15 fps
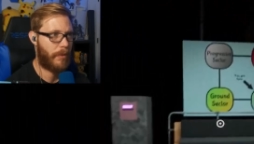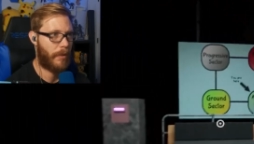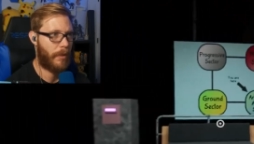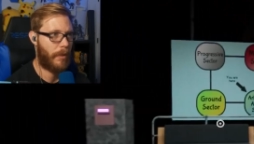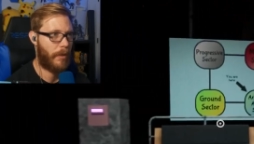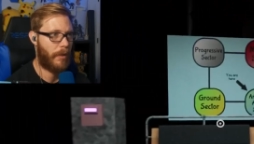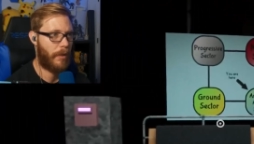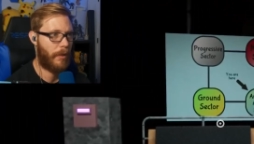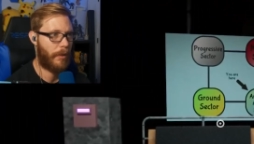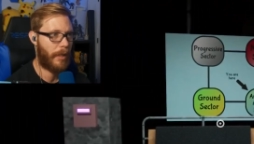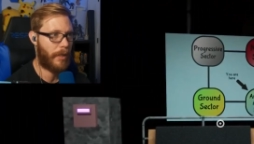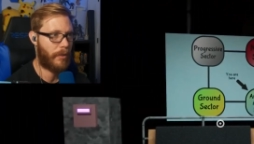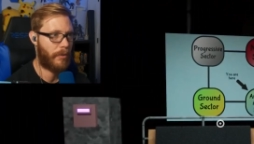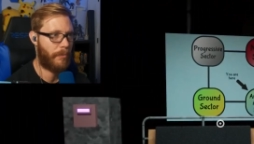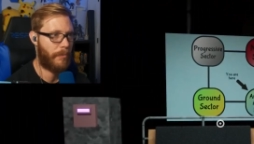Uh,
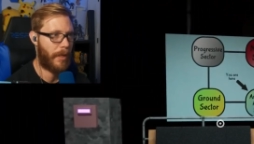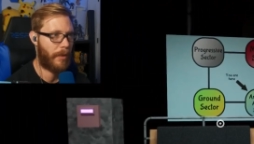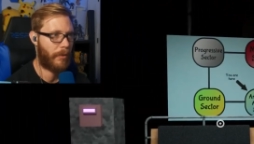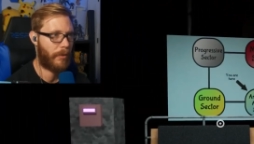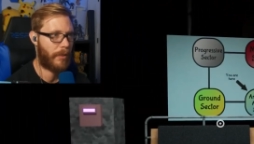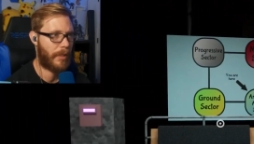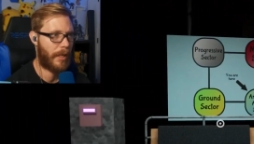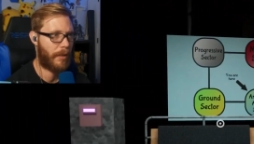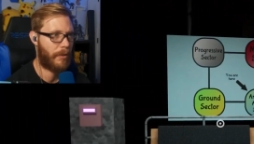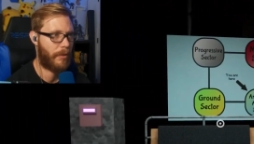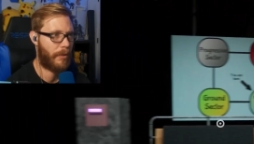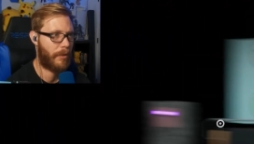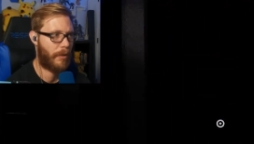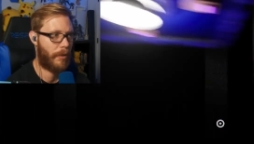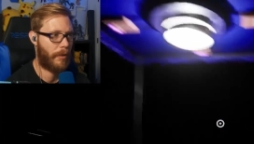okay, so medical
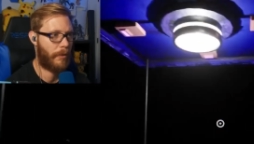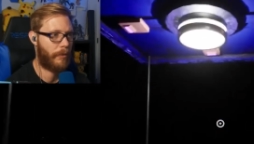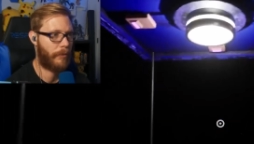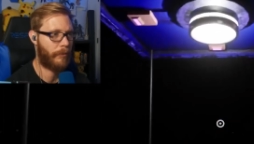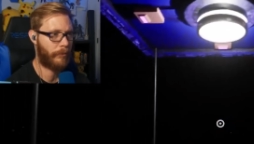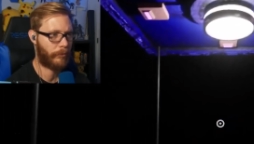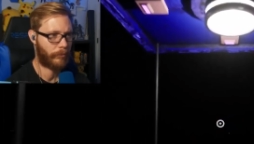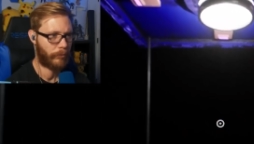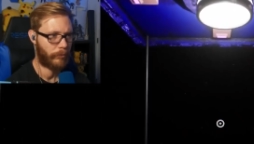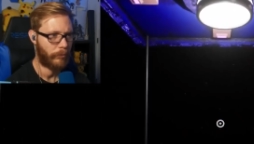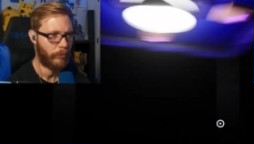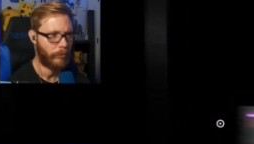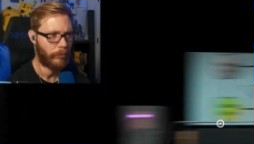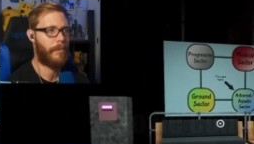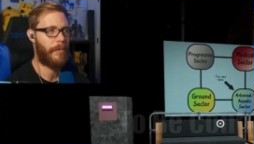sector.
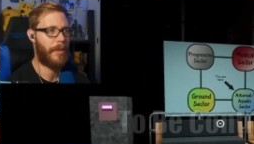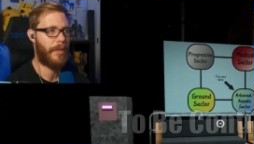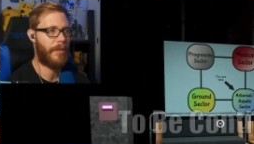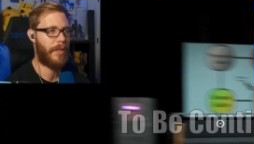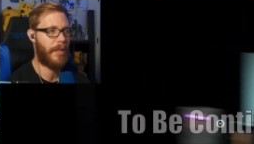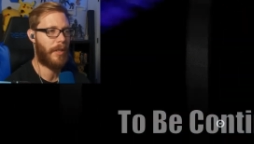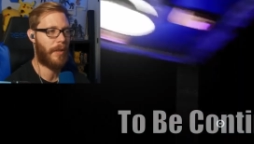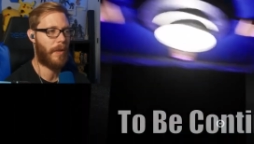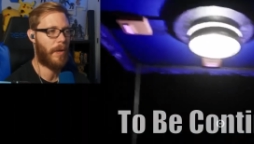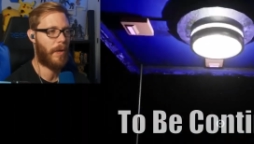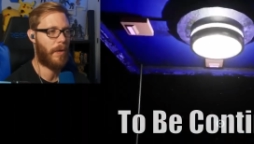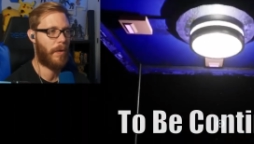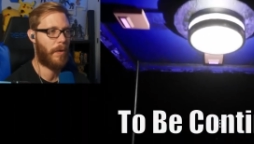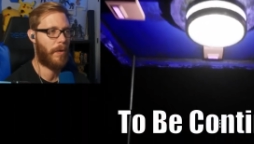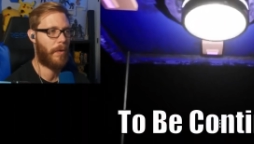We just need to
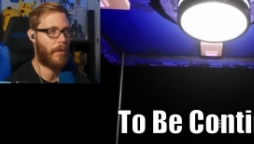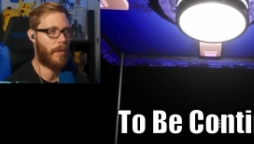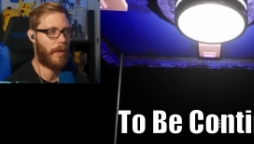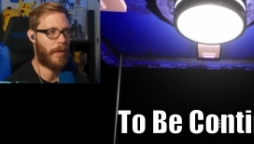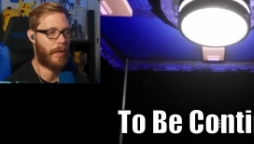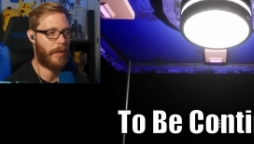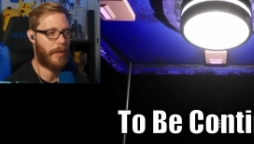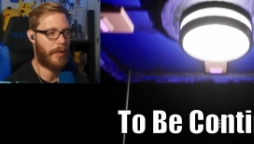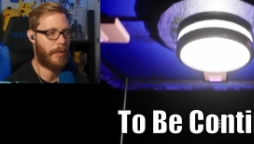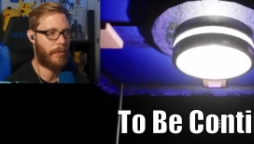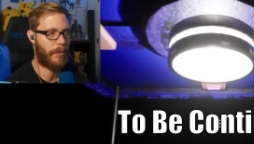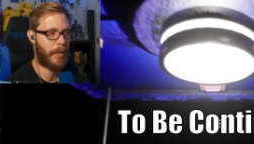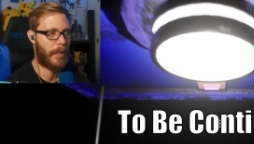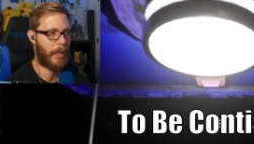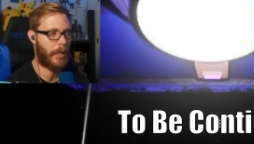go this
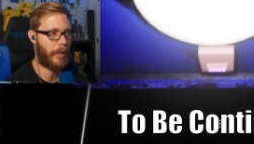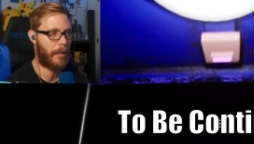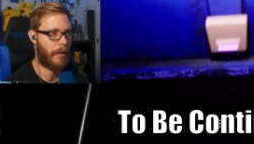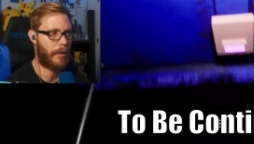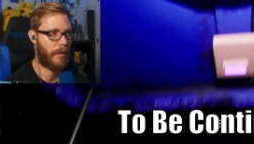way.